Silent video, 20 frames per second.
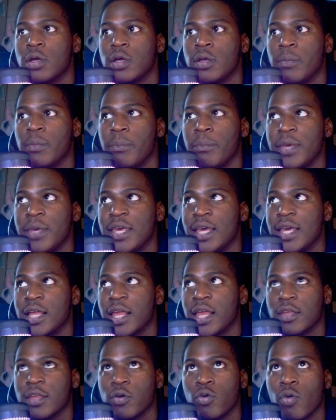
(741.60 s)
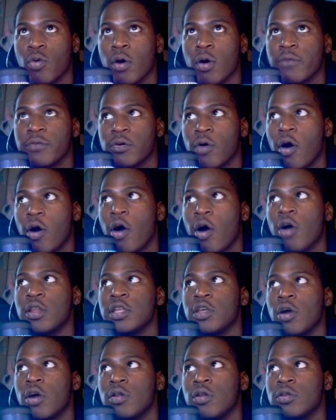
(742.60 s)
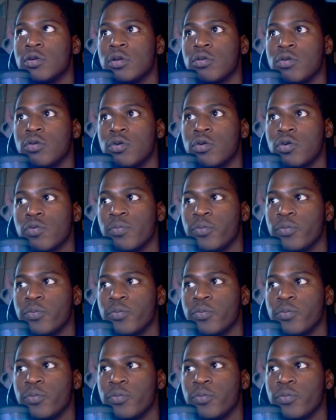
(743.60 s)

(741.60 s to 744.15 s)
being like whoever all in your little group